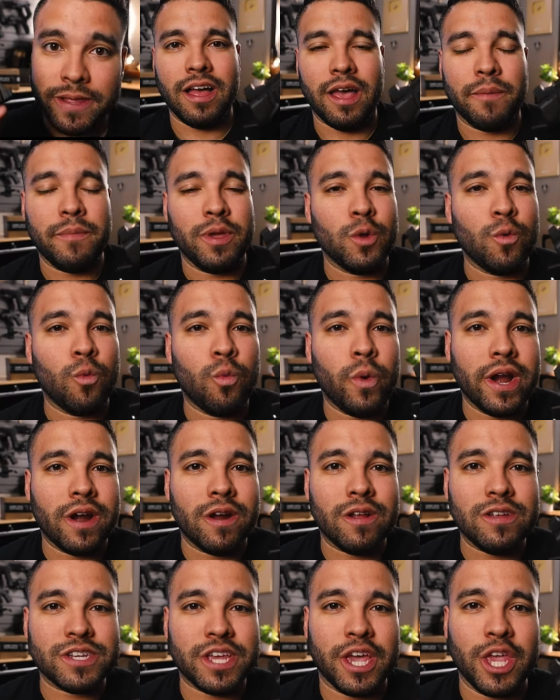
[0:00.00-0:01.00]
I mean,
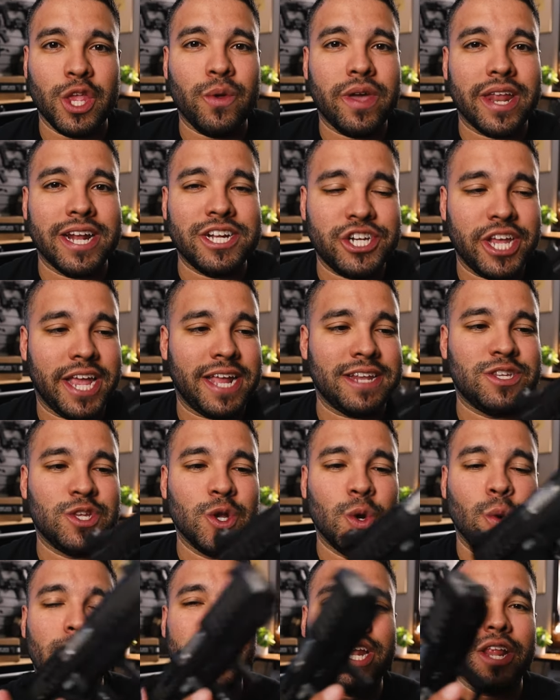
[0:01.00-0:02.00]
where else can you get a chance
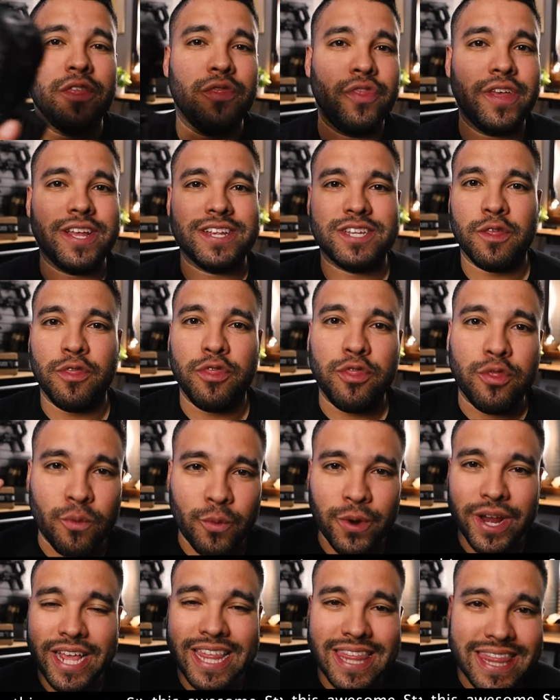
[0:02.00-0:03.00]
to win this
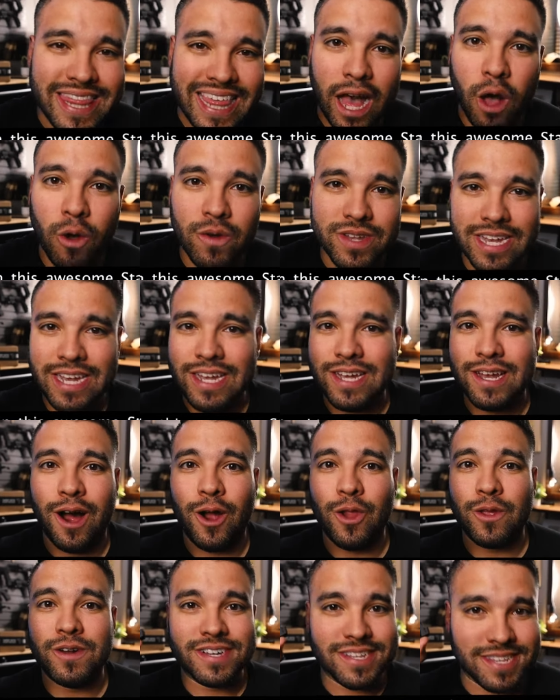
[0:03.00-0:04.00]

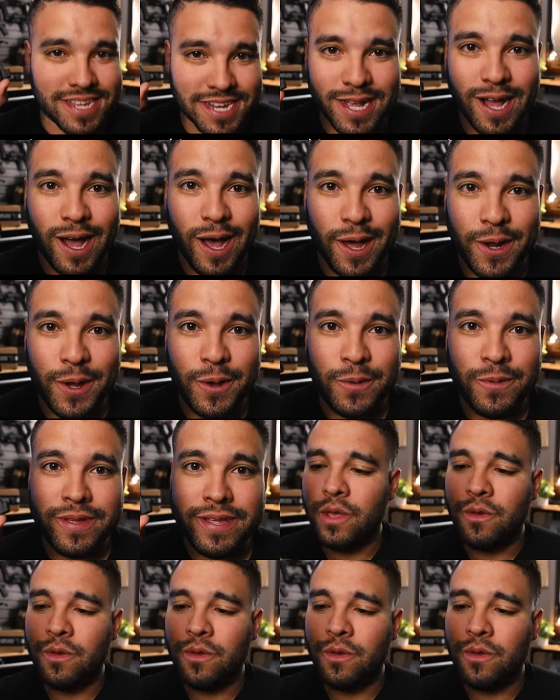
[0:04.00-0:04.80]
$3,000 staccato?